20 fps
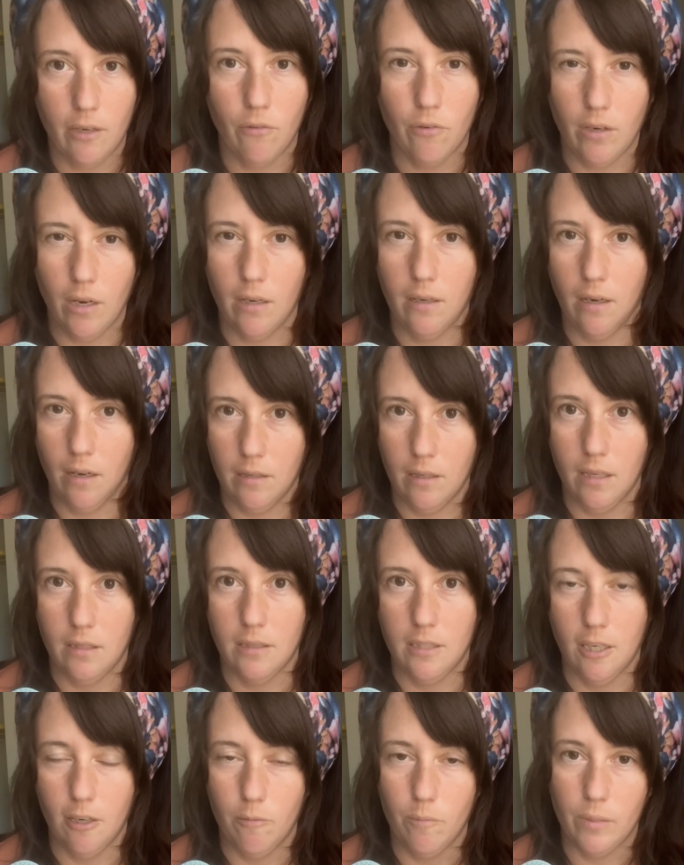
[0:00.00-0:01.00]
We're not going to let
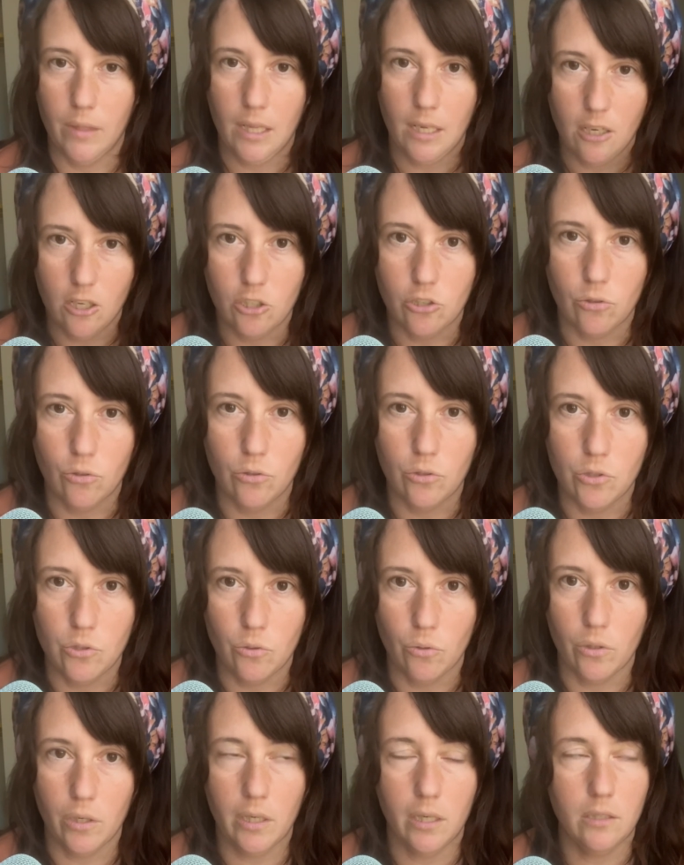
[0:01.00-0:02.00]
them control the
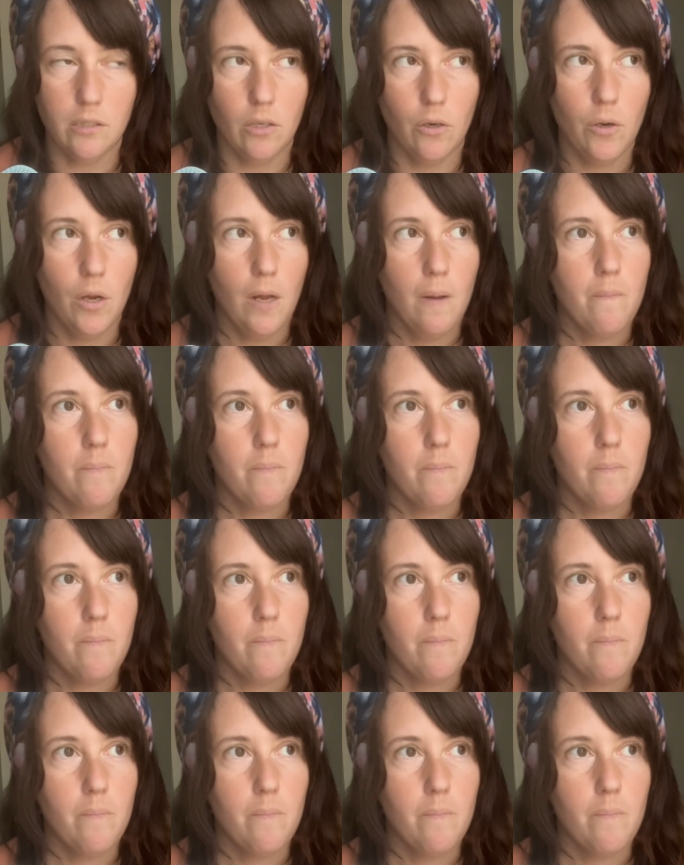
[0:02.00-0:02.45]
story. So